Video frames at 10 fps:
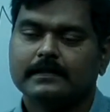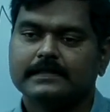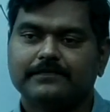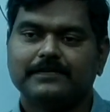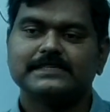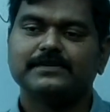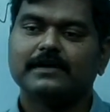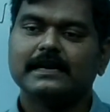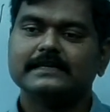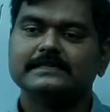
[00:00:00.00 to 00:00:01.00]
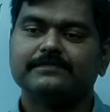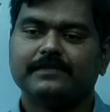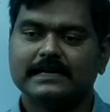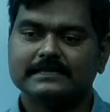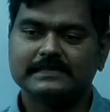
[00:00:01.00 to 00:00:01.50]
The first one is the
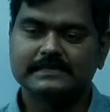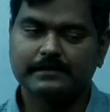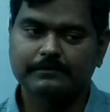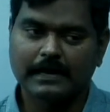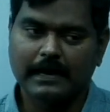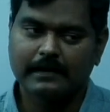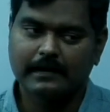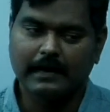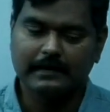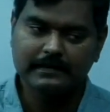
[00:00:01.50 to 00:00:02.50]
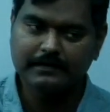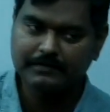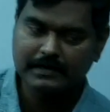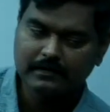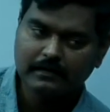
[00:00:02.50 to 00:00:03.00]
file system and another
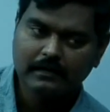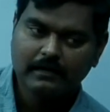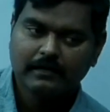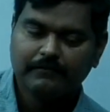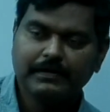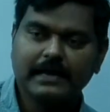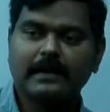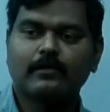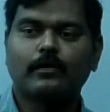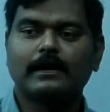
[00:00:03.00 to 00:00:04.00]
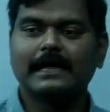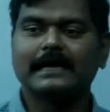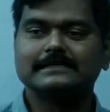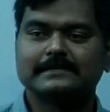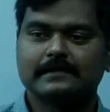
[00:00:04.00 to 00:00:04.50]
one we can call
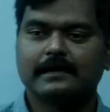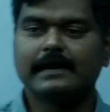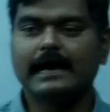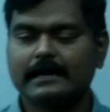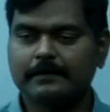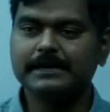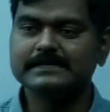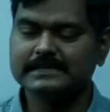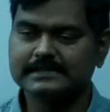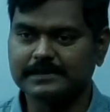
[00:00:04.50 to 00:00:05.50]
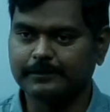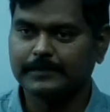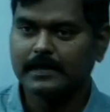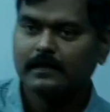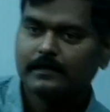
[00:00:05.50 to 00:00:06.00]
as database system.
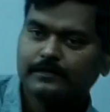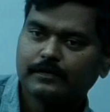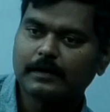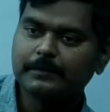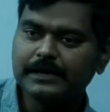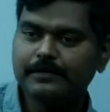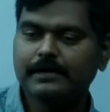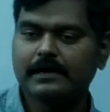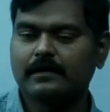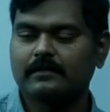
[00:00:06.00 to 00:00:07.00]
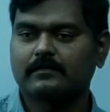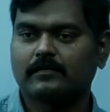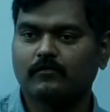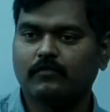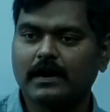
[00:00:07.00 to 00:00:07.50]
So coming to here,
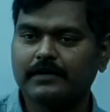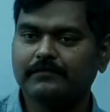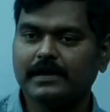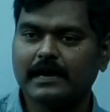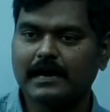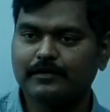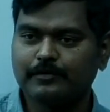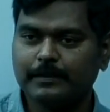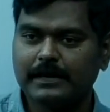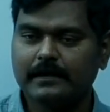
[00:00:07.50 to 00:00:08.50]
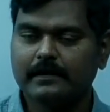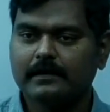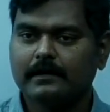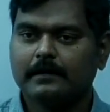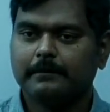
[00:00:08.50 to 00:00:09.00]
what we have to be
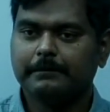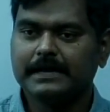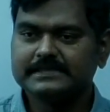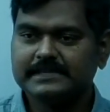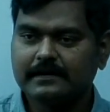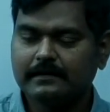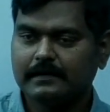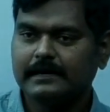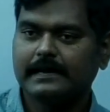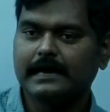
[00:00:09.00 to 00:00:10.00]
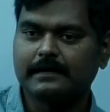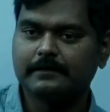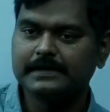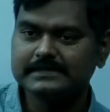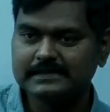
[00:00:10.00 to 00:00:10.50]
mentioned in
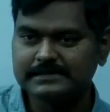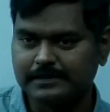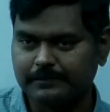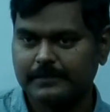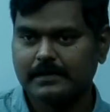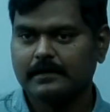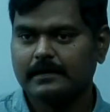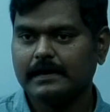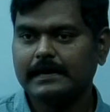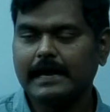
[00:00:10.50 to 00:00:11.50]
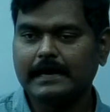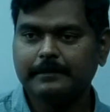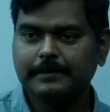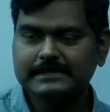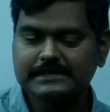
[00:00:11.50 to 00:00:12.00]
database system. In
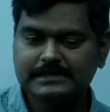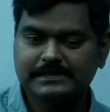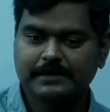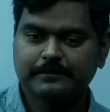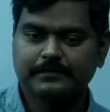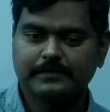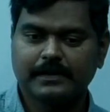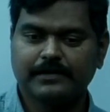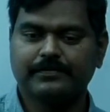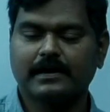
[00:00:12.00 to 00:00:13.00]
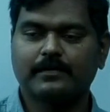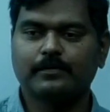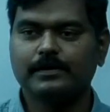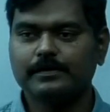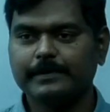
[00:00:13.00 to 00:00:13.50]
database system, if we are
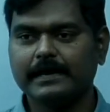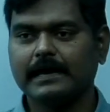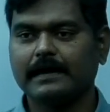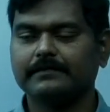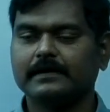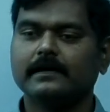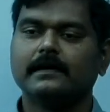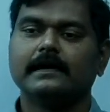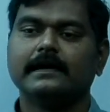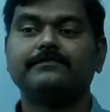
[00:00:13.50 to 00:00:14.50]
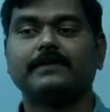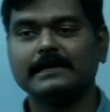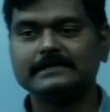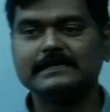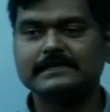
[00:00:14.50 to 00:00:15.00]
going to be having in
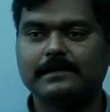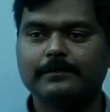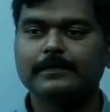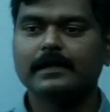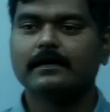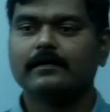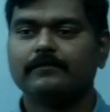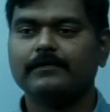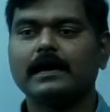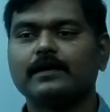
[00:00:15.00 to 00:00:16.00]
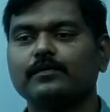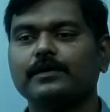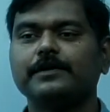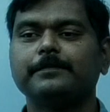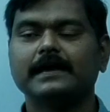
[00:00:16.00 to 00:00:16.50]
file system, we are
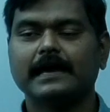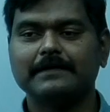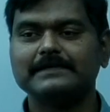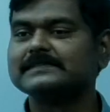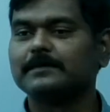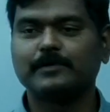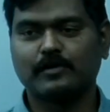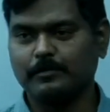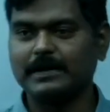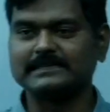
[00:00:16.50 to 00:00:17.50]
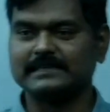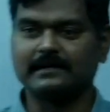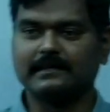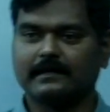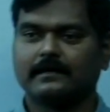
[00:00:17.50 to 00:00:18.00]
going to be having some drawbacks
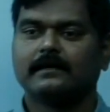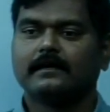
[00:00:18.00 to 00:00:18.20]
are there.